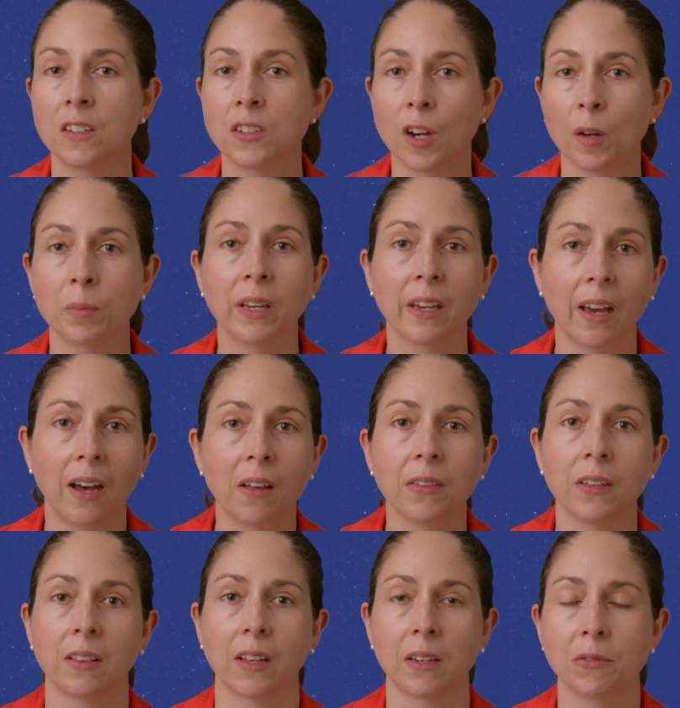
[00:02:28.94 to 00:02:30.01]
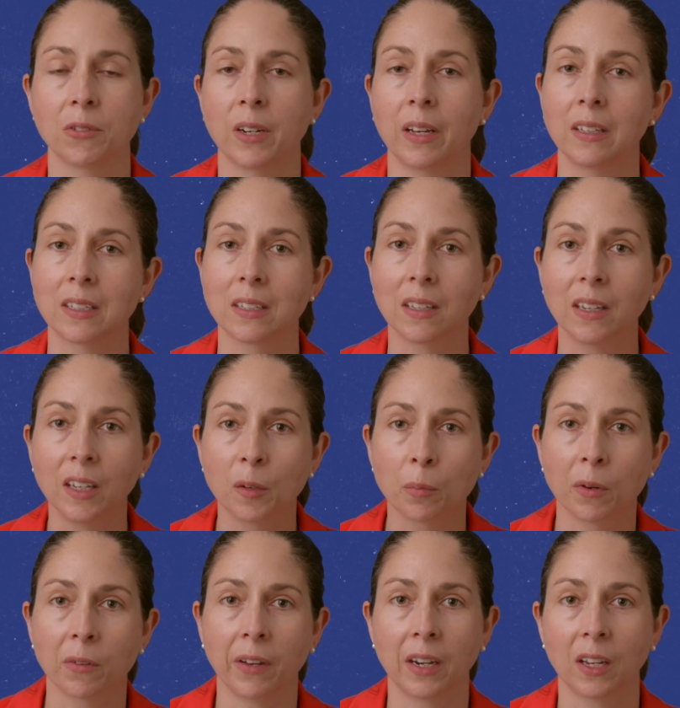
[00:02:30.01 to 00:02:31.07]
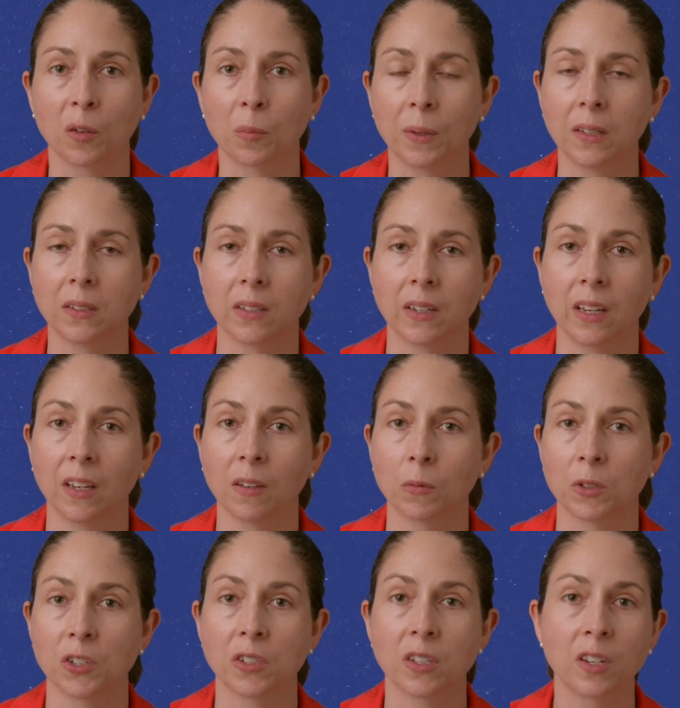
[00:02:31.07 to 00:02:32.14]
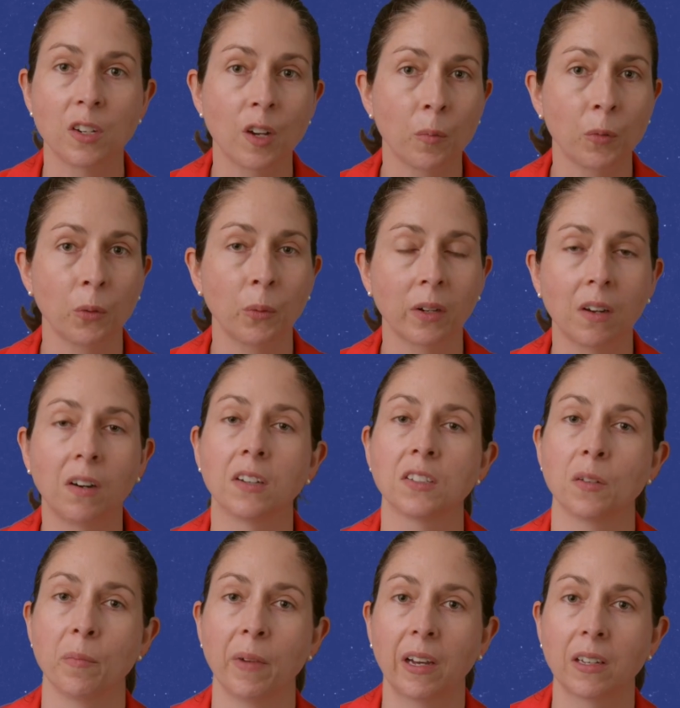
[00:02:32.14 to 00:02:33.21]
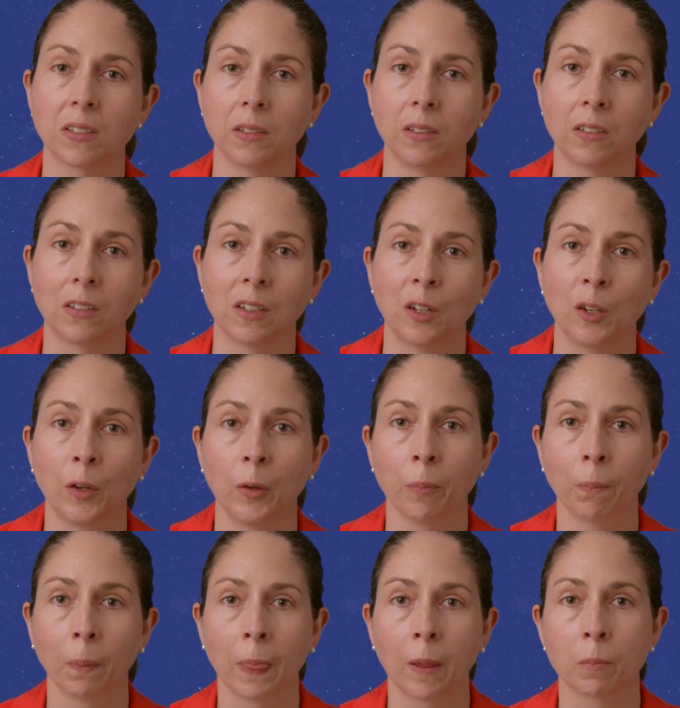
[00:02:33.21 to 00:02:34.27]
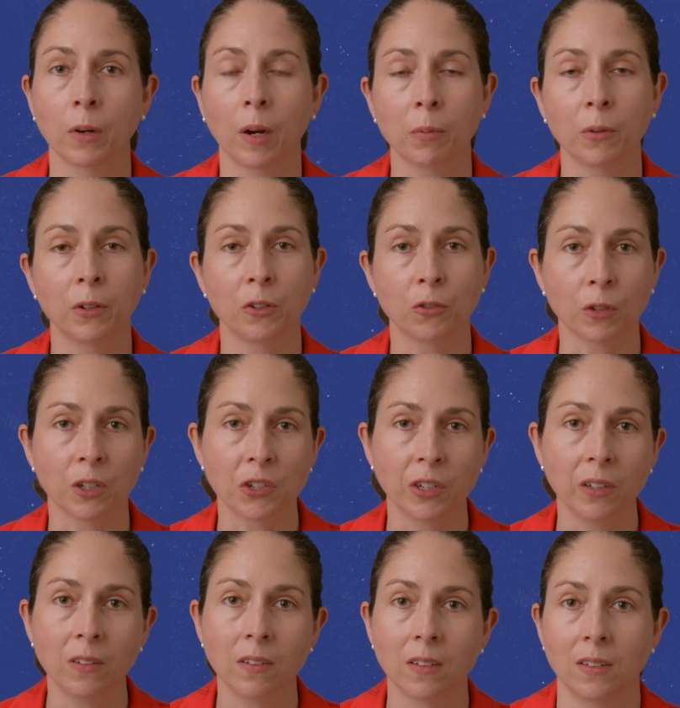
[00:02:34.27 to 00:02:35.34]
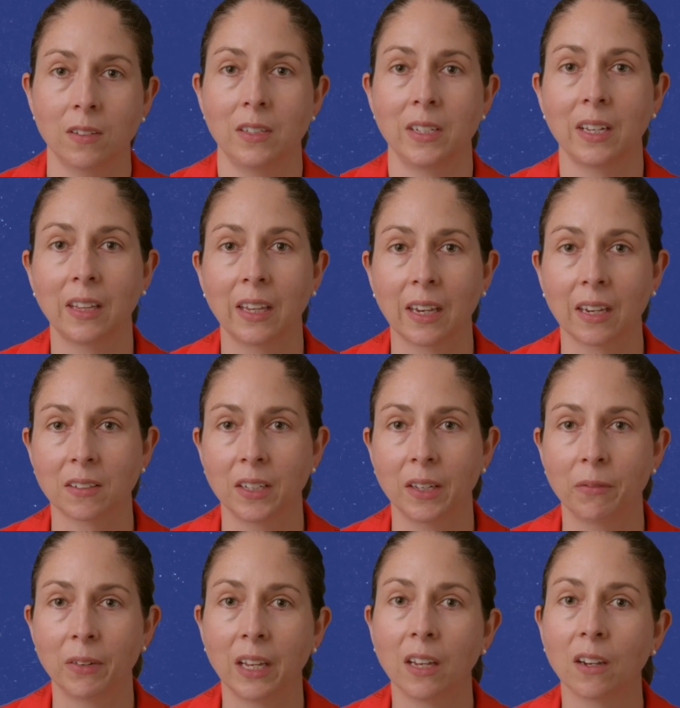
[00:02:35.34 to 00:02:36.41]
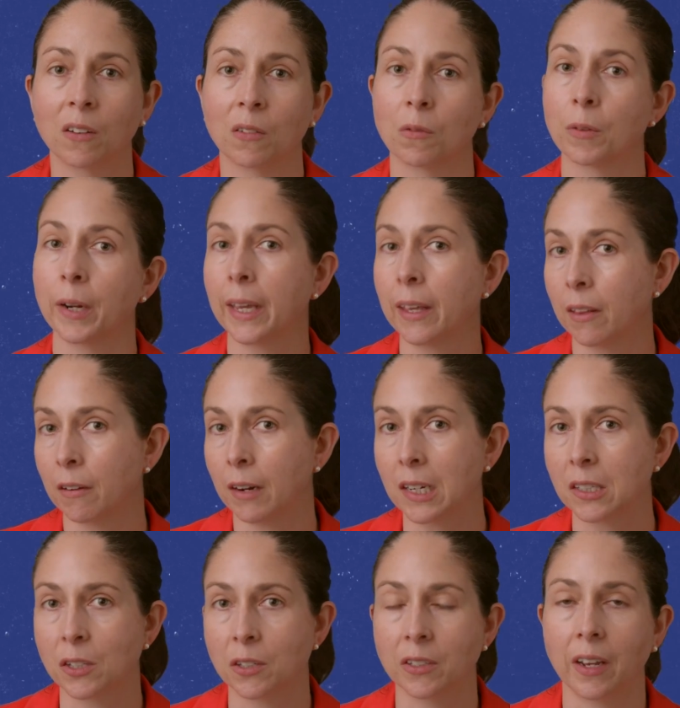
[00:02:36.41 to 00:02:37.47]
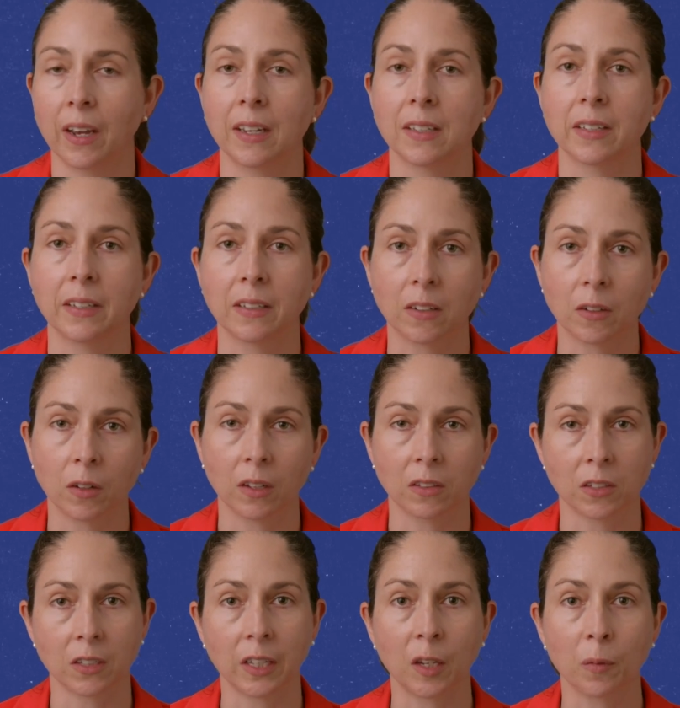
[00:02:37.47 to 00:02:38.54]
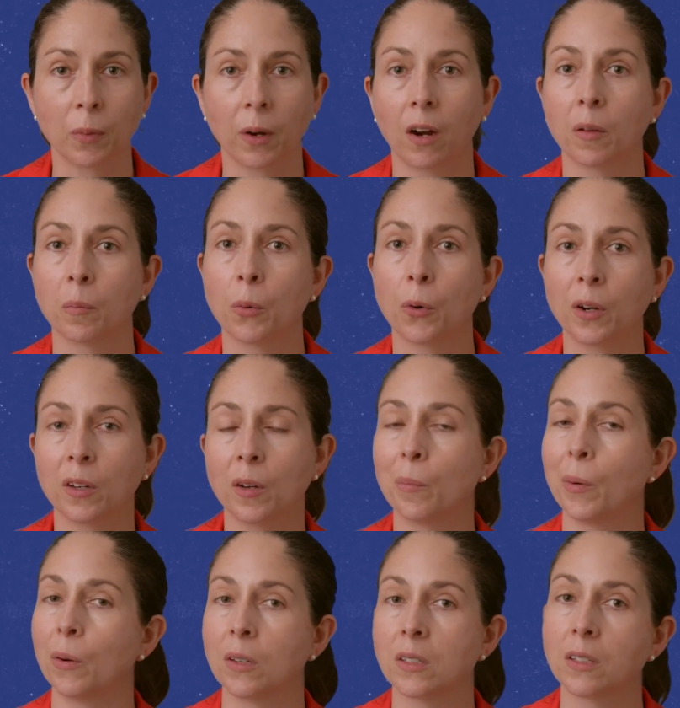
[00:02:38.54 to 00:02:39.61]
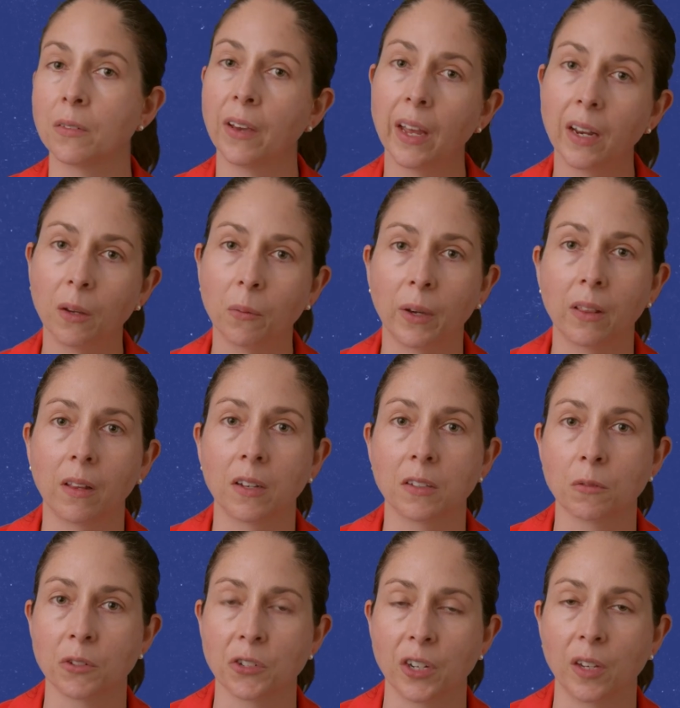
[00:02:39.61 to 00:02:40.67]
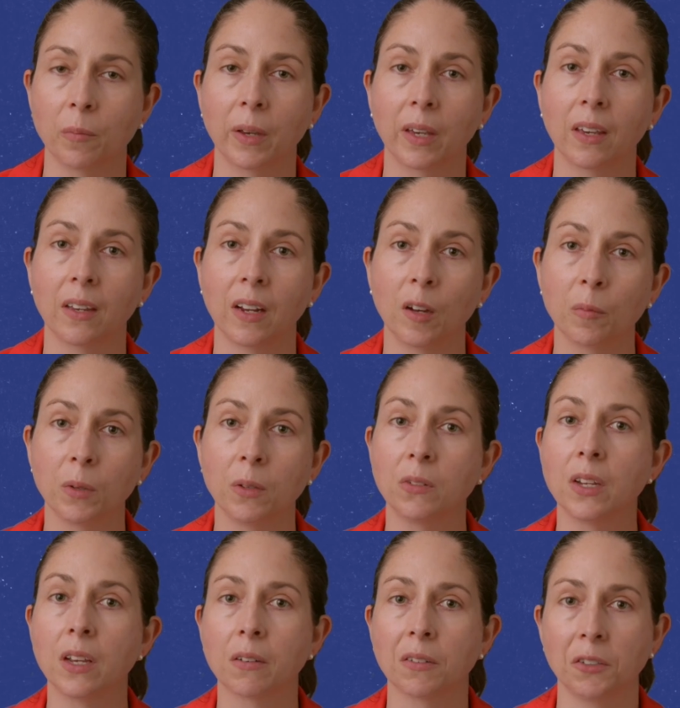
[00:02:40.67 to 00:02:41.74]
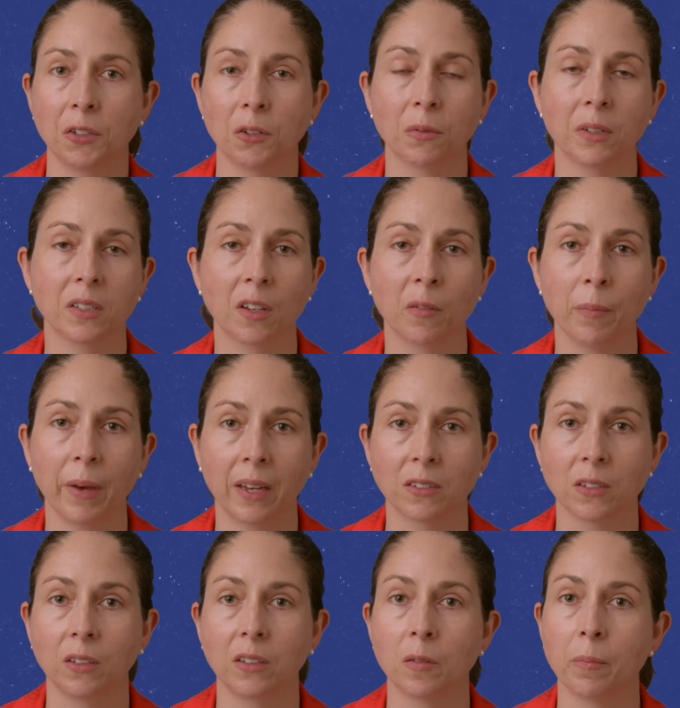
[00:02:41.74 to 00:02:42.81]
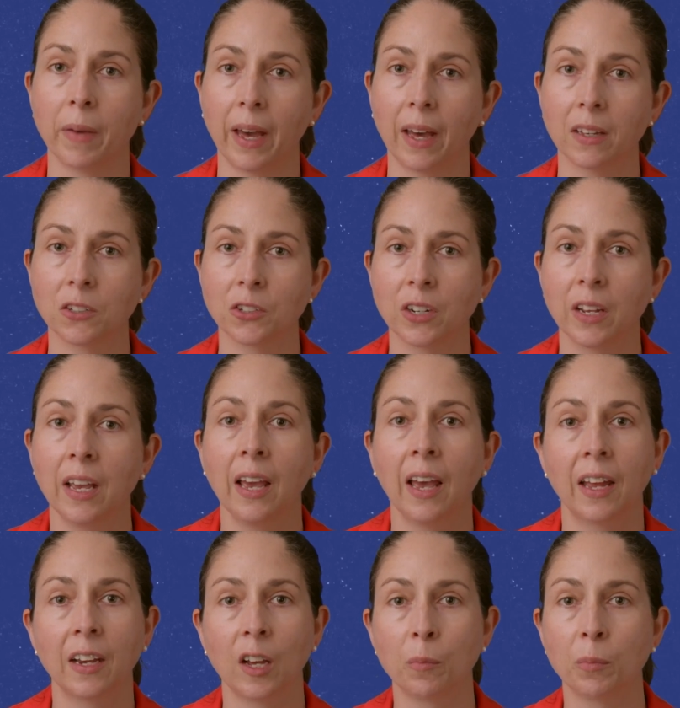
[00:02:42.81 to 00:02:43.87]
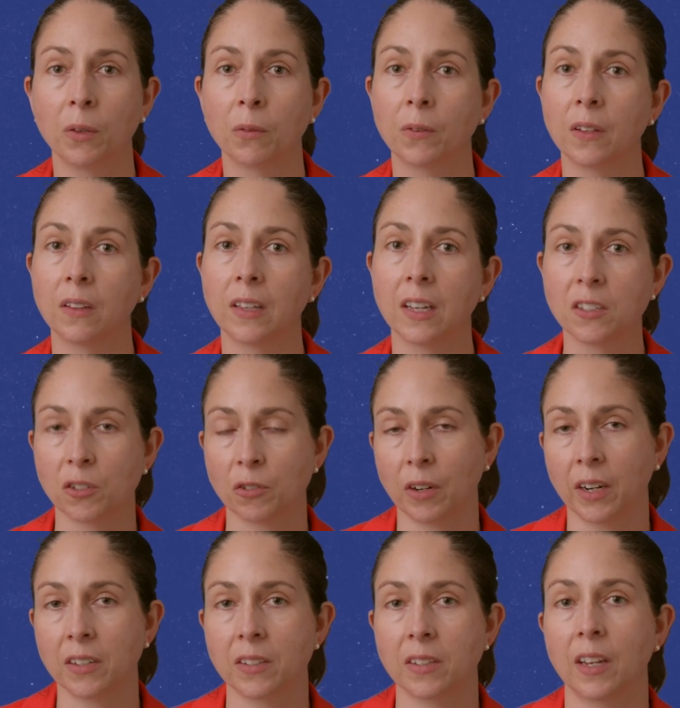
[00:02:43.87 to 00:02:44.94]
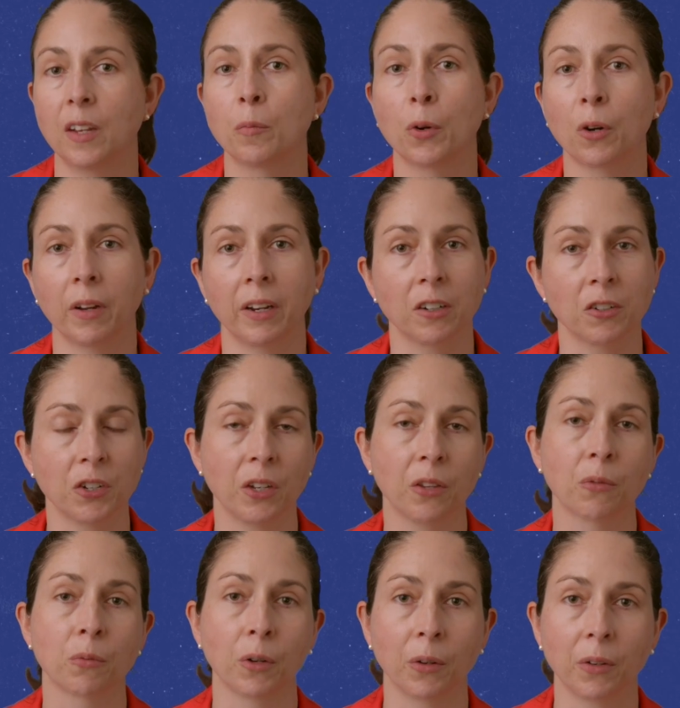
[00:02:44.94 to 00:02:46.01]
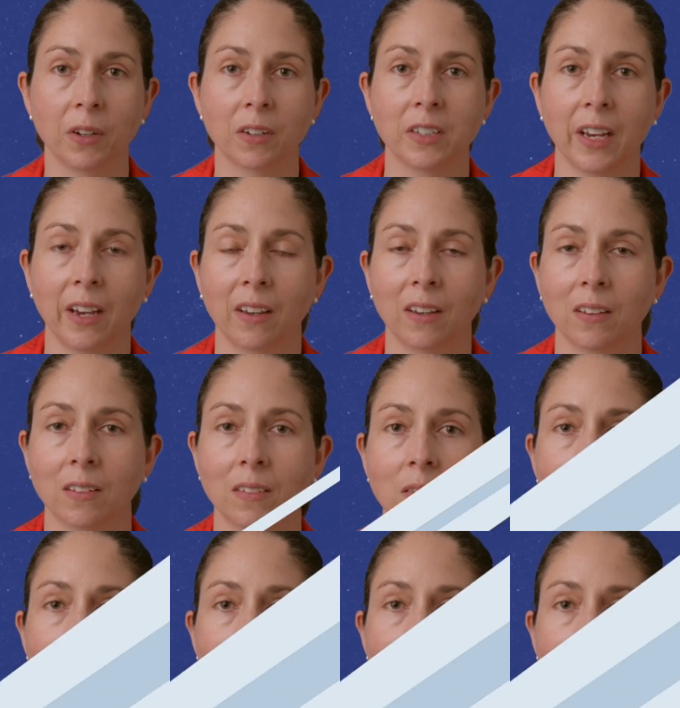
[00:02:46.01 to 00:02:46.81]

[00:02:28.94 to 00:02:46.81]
Adopting a healthy lifestyle is key to preventing obesity, which is the number one cause of MASLD. Proper nutrition, daily activity, regular exercise, and sleep are important components of any weight loss regime and can help you decrease your risk of MASLD and MASH and help you feel less stress and more energy throughout your day.